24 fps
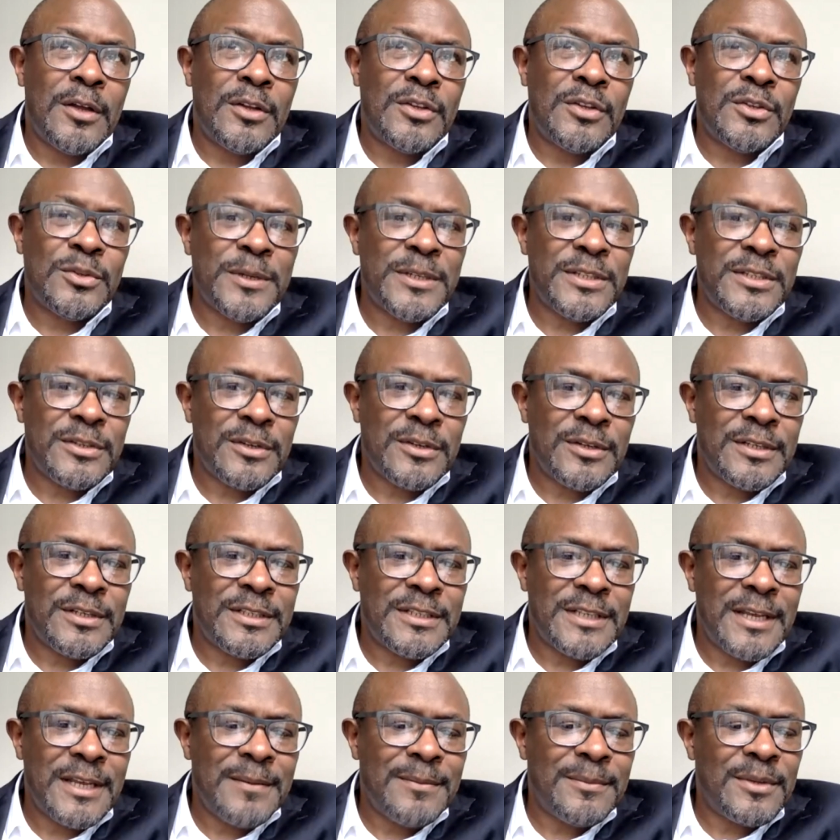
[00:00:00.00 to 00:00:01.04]
twist on the
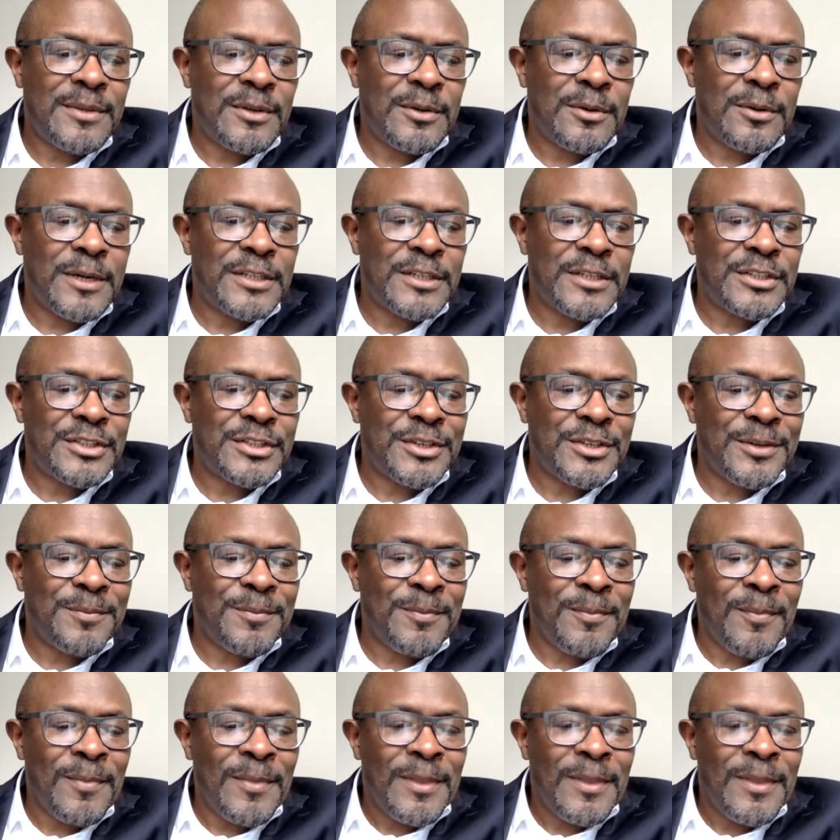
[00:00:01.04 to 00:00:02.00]
same question,